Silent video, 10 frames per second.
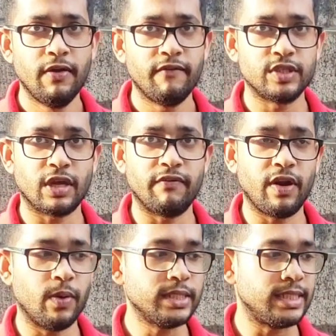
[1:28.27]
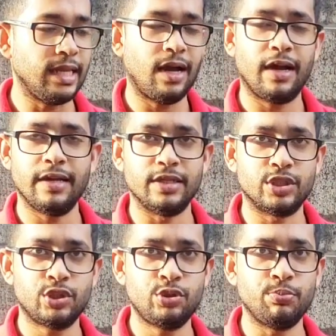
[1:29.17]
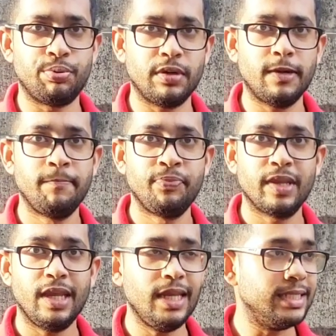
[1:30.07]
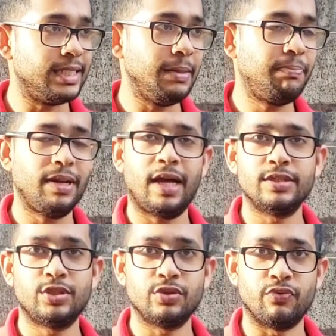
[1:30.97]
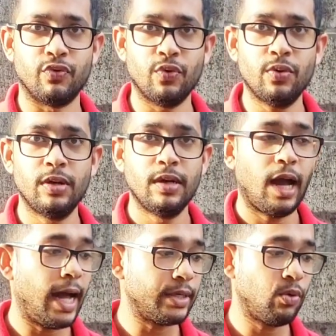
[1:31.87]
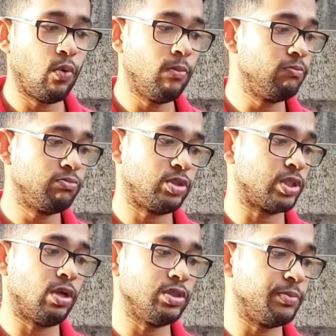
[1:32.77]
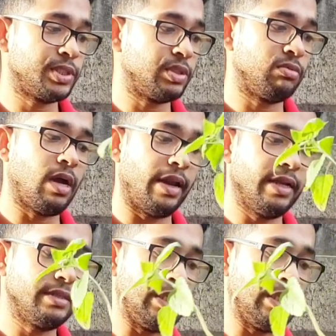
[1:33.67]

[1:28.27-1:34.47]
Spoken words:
For sunflowers, they are a super easy plant to grow at home, just 100% organic.